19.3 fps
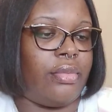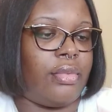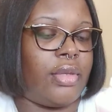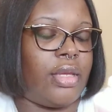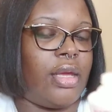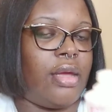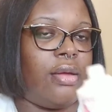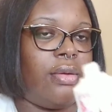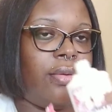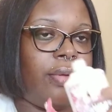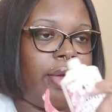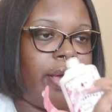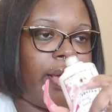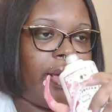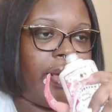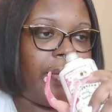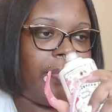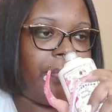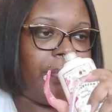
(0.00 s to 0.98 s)

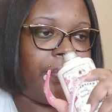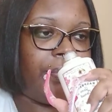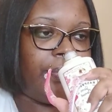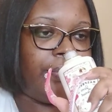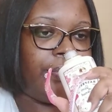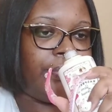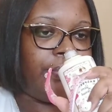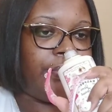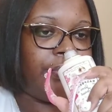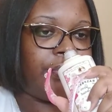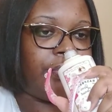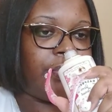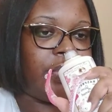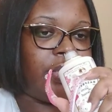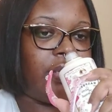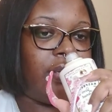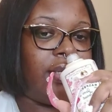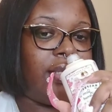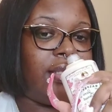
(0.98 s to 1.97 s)
Okay,
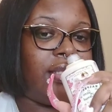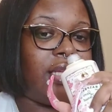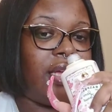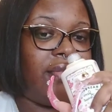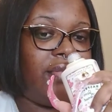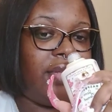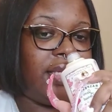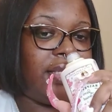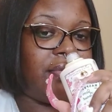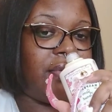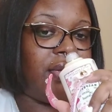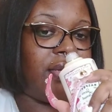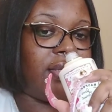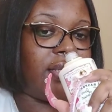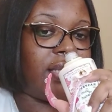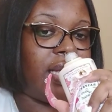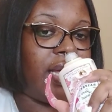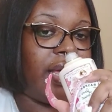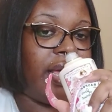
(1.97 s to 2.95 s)
so this definitely
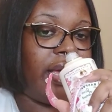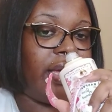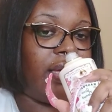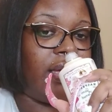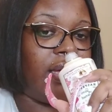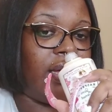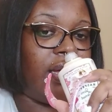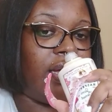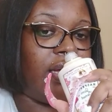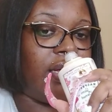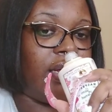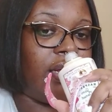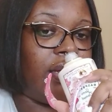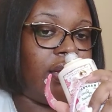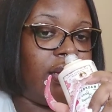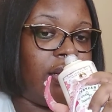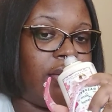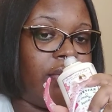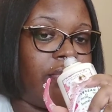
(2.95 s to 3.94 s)
smells like
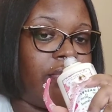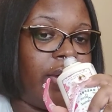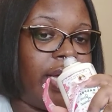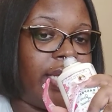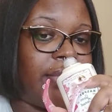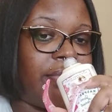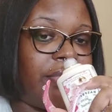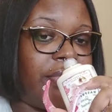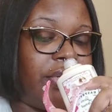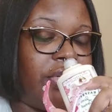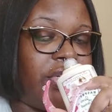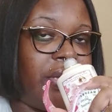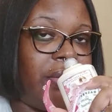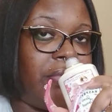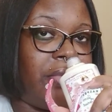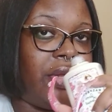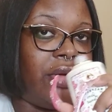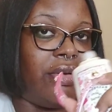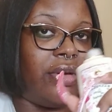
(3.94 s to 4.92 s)
a raspberry
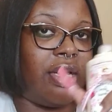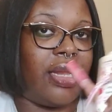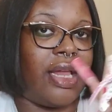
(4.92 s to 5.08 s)
jam donut.